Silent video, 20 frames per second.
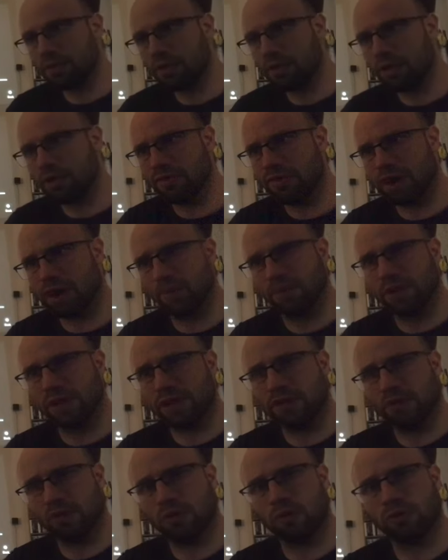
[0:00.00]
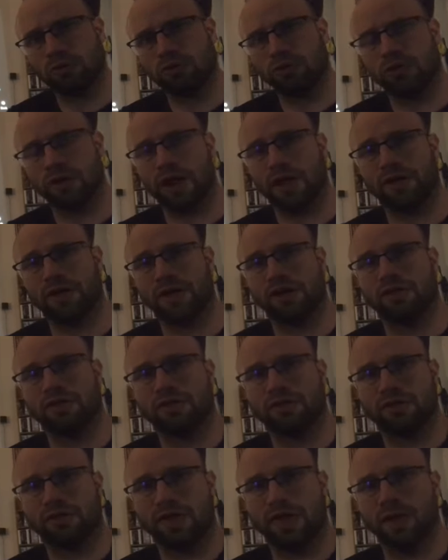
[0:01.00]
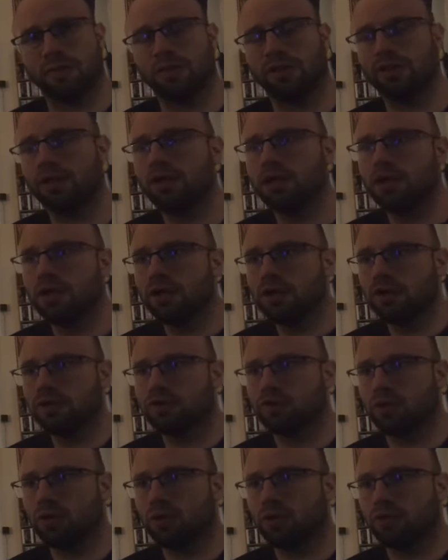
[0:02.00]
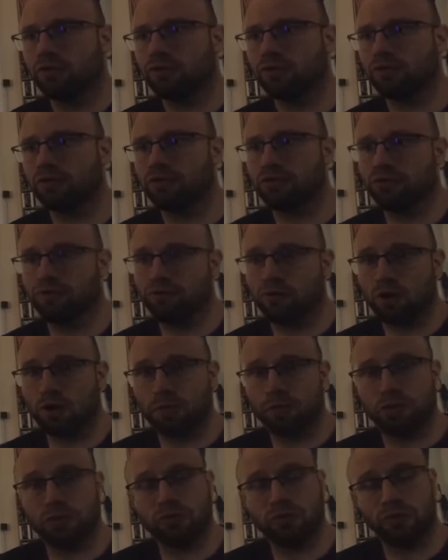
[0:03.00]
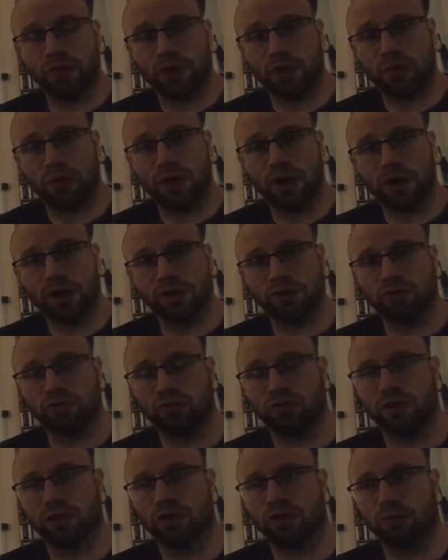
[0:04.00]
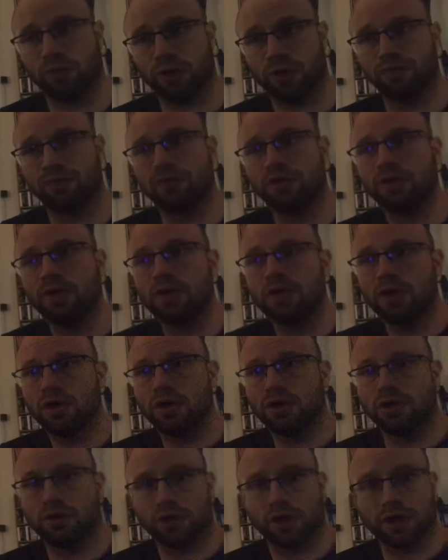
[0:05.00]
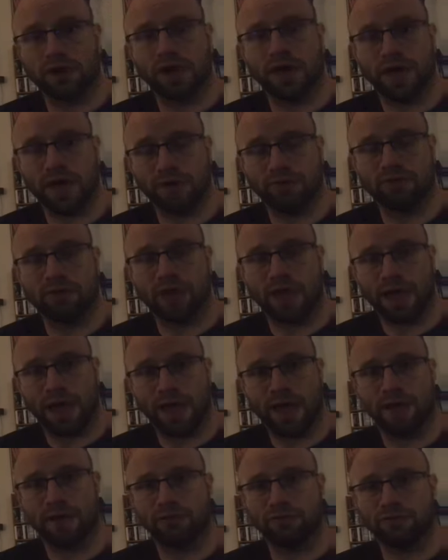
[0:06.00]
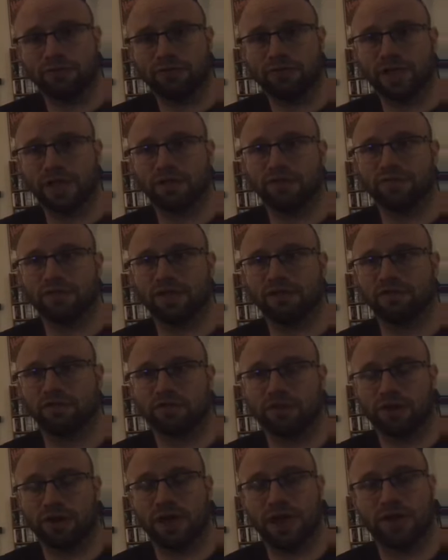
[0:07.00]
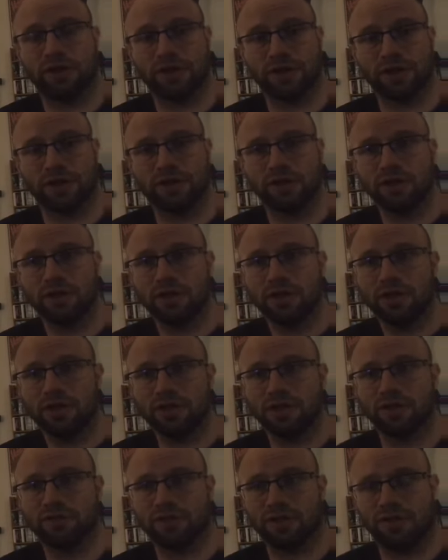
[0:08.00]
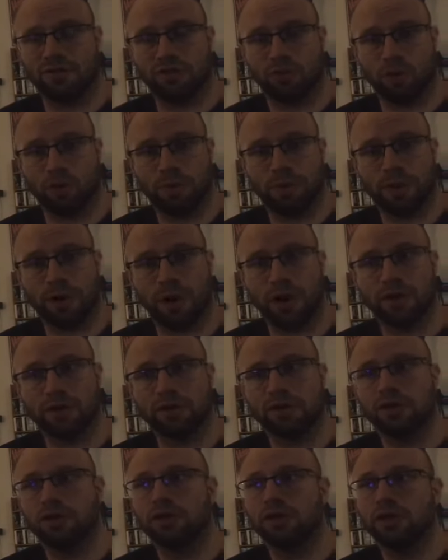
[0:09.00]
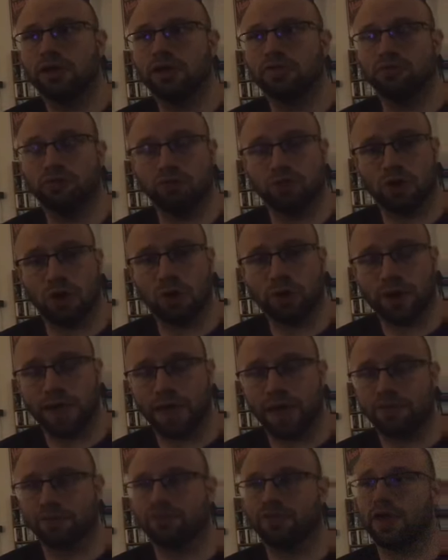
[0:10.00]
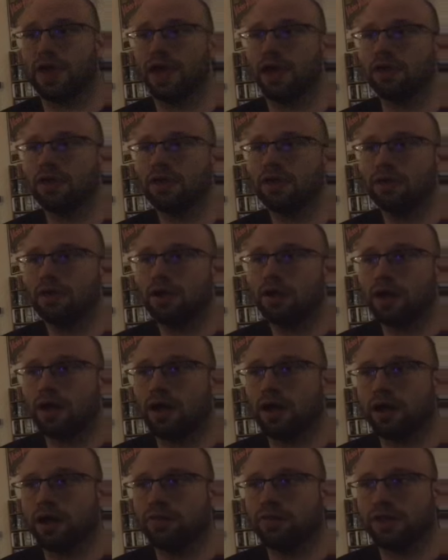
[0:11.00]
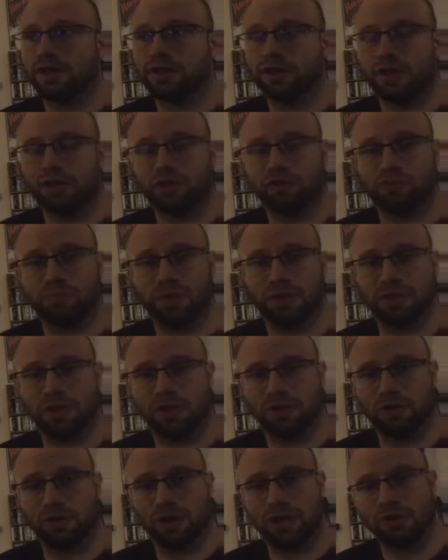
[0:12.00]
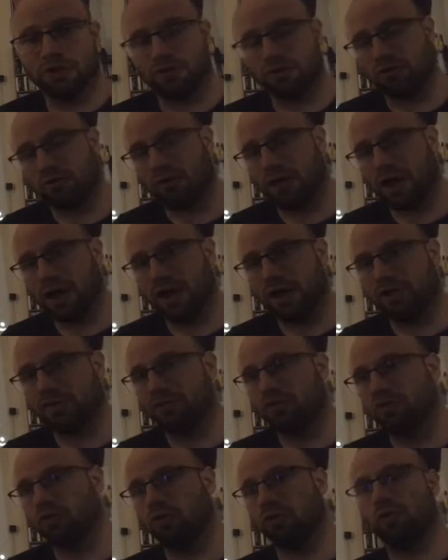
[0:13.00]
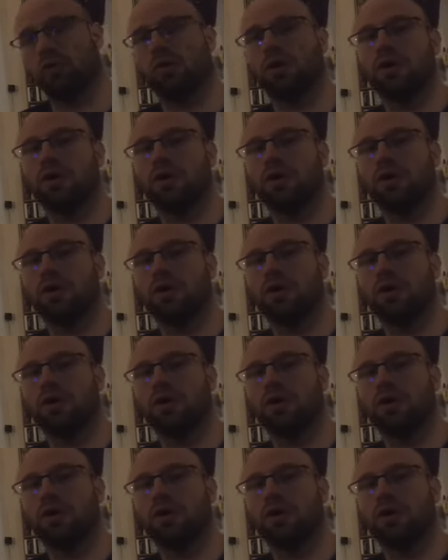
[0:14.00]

that are bringing their own tonality to the table. So first and foremost, when you want to construct a riff, you're going to have that sense of tonality that sets you apart. If you don't have that, that tells me that you're either trying to